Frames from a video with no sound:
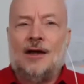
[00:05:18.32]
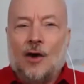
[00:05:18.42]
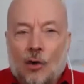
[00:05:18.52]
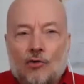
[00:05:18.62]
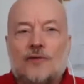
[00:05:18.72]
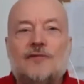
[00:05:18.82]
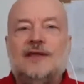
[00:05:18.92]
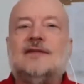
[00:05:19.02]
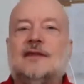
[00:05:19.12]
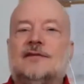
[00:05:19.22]
all of
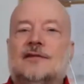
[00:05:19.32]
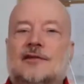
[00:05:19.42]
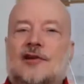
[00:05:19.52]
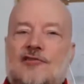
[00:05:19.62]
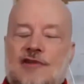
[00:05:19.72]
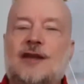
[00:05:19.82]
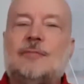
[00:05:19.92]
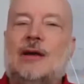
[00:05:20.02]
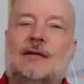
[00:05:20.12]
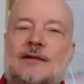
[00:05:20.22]
these things that
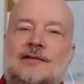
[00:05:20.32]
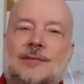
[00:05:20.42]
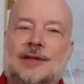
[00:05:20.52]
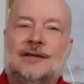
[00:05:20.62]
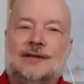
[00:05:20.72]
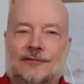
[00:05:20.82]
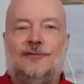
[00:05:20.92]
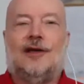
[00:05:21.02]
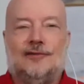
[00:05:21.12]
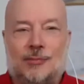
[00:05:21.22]
credibilize me, if
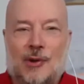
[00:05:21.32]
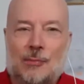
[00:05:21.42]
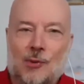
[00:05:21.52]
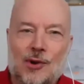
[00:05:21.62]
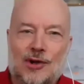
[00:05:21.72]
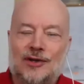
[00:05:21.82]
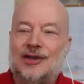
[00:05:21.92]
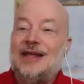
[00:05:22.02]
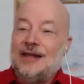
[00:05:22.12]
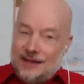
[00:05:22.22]
that's a proper word,
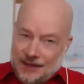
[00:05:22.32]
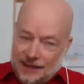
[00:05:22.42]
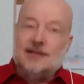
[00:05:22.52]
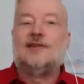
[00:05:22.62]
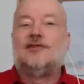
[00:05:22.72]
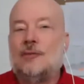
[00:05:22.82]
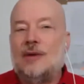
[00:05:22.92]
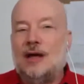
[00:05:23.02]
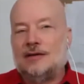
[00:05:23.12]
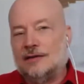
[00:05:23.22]
in digital
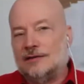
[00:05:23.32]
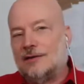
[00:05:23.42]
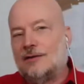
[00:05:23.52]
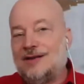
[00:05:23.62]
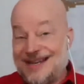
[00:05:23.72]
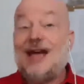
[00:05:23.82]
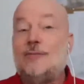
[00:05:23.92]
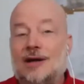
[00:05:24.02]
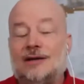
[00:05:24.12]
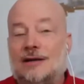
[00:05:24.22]
marketing. So now
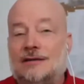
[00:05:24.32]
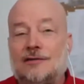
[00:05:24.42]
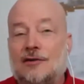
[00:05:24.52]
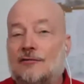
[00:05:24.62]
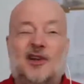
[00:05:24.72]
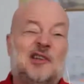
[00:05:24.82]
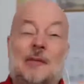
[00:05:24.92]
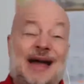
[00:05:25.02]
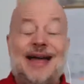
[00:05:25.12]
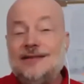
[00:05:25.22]
my clients convert at
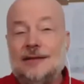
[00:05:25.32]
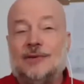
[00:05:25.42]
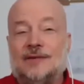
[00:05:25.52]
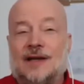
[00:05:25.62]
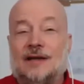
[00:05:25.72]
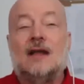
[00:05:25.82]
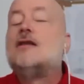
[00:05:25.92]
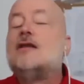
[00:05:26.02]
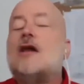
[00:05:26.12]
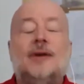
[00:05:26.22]
about 80%
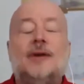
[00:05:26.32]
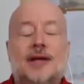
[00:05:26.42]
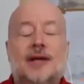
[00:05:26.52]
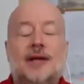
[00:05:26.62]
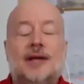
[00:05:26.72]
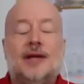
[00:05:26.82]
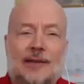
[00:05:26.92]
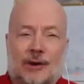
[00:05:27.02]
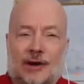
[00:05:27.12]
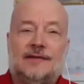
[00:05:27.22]
and nobody haggles about the
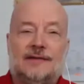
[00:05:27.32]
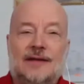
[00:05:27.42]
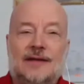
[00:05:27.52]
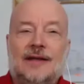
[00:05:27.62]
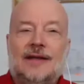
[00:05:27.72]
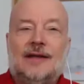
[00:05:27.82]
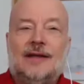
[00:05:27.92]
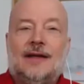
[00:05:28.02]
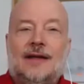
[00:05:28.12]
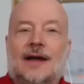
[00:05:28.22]
price.
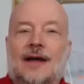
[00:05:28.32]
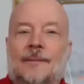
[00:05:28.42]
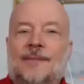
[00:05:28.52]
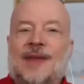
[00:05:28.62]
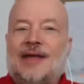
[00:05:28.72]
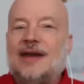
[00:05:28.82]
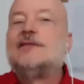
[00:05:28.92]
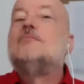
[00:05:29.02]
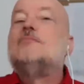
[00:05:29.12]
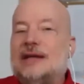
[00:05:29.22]
Now that
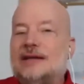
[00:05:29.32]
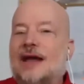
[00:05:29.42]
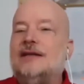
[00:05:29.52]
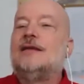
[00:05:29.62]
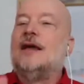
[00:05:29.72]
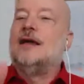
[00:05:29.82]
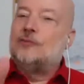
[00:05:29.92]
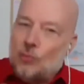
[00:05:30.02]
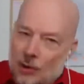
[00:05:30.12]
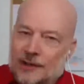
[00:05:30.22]
isn't big data,
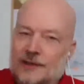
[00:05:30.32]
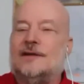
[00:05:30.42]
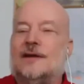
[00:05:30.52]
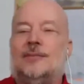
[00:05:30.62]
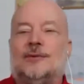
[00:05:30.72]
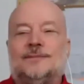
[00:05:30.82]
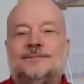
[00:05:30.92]
it's one example.